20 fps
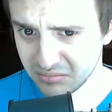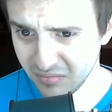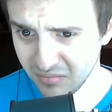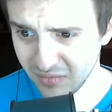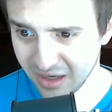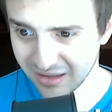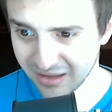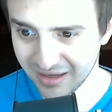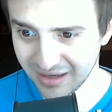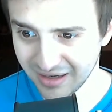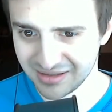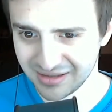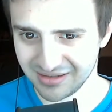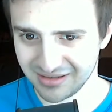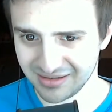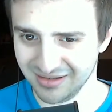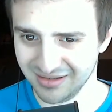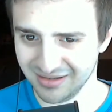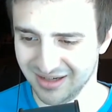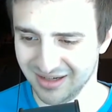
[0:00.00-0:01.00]

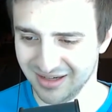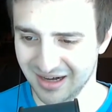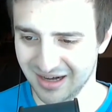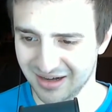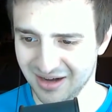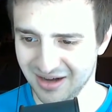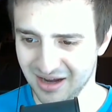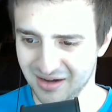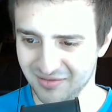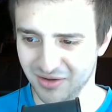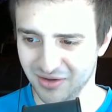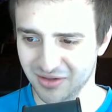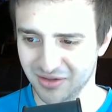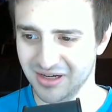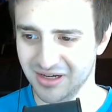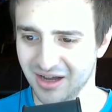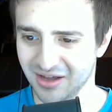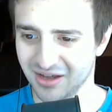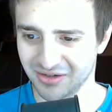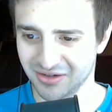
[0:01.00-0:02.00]
It's like kind of on
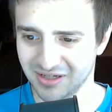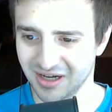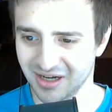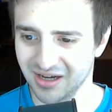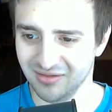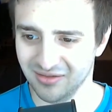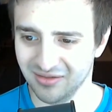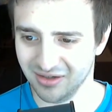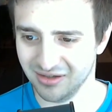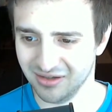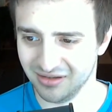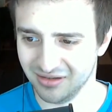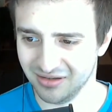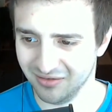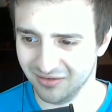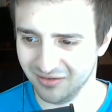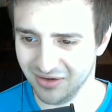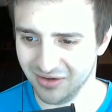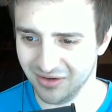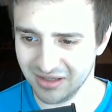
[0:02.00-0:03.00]
the other side of the
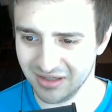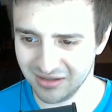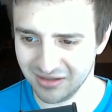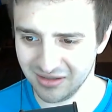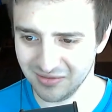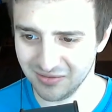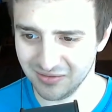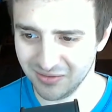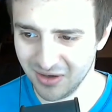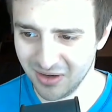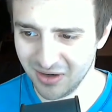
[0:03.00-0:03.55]
fence of